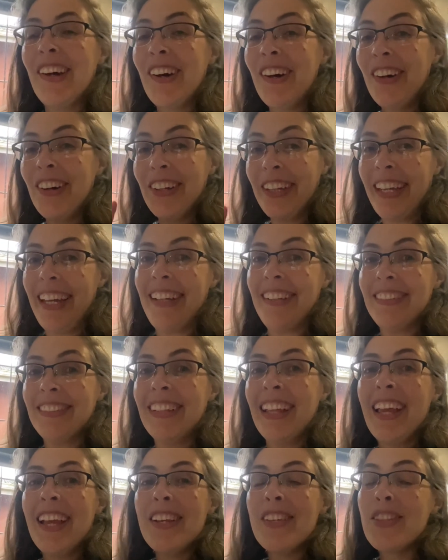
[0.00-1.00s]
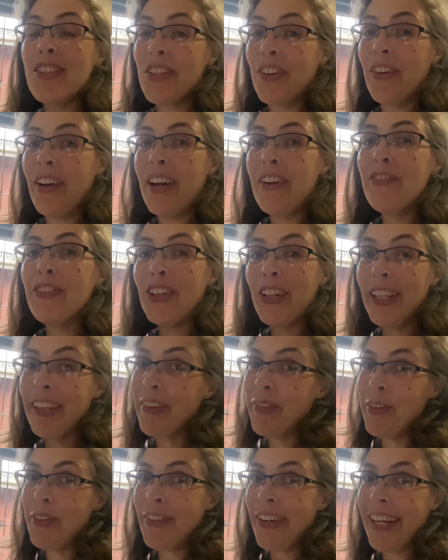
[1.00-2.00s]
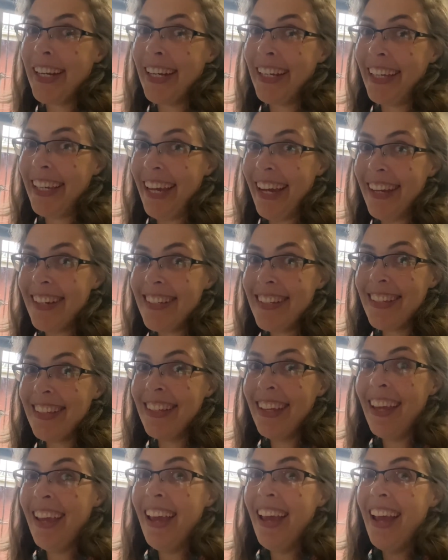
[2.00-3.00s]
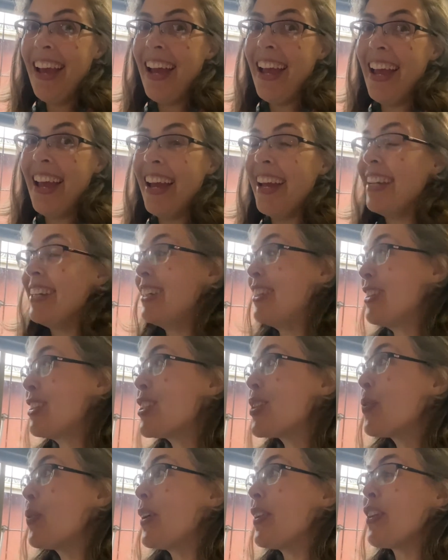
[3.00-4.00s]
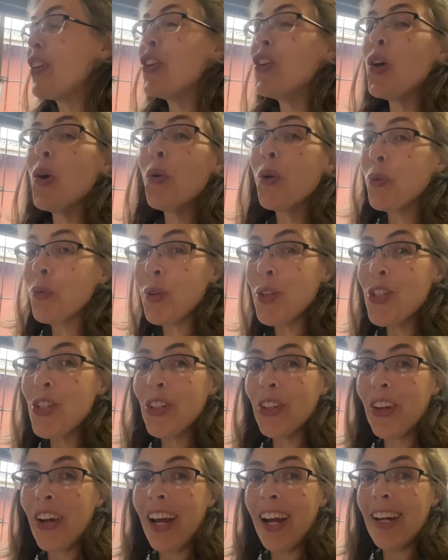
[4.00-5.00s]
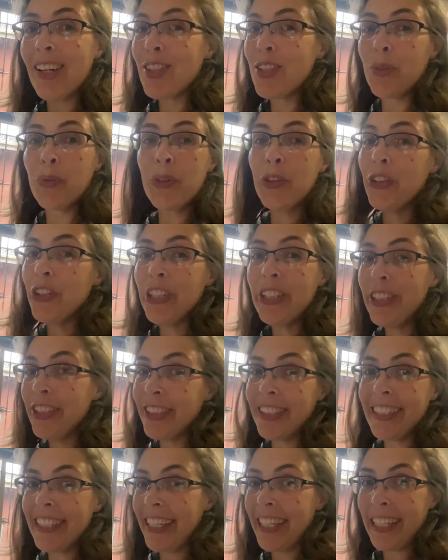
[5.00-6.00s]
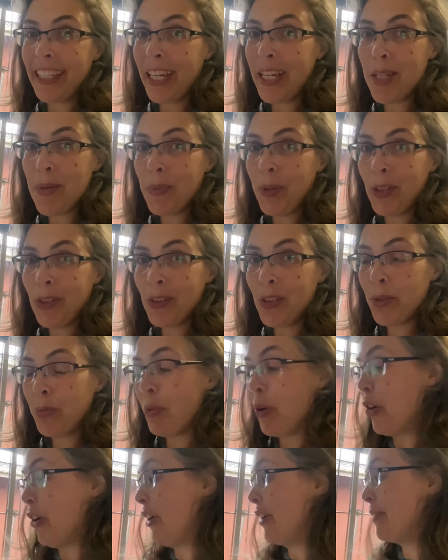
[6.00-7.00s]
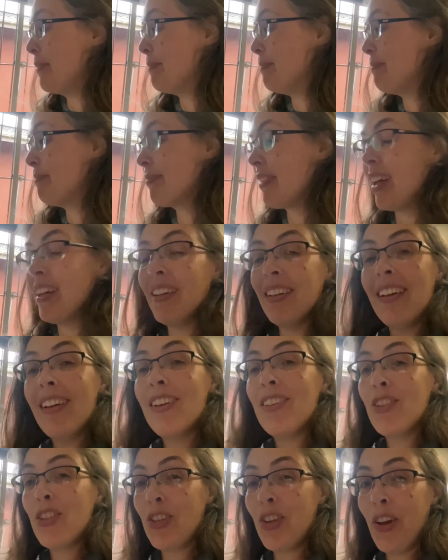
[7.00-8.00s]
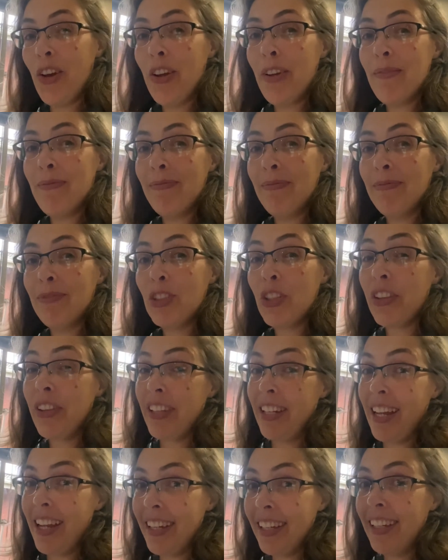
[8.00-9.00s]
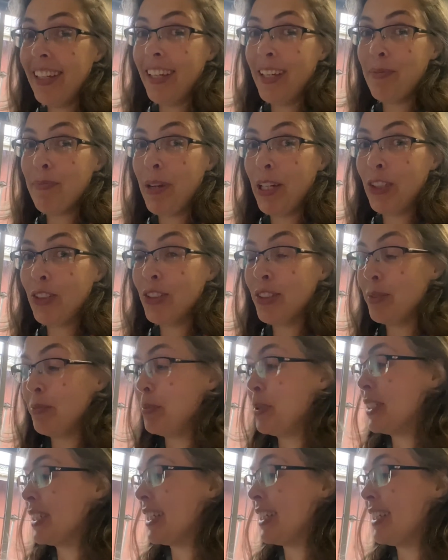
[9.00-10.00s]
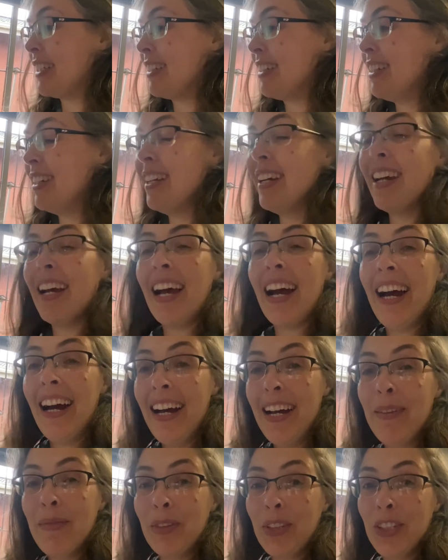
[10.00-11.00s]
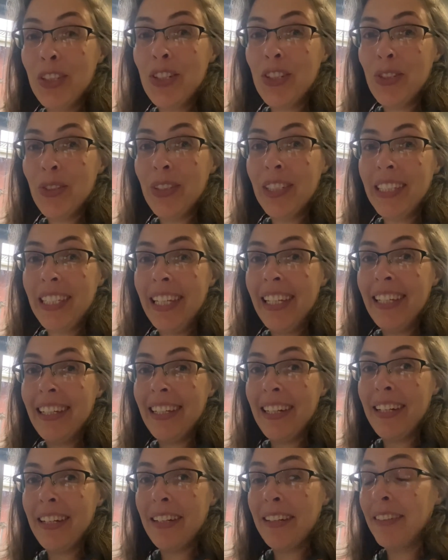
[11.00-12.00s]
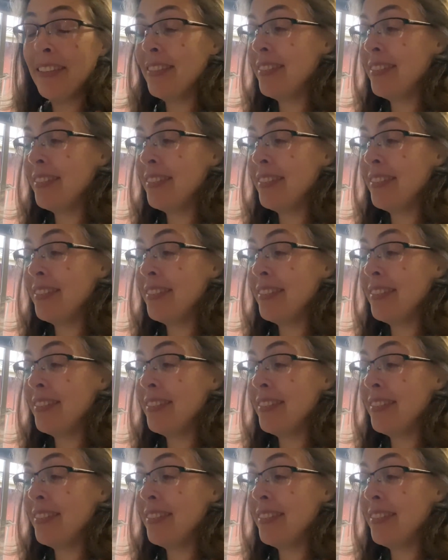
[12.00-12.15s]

Okay, so I forgot that we ran out of gas, and in this weather no one wants to go out, so we're only going to get a gas bottle tomorrow. So that I can get my golden milk in, I'm going to do it in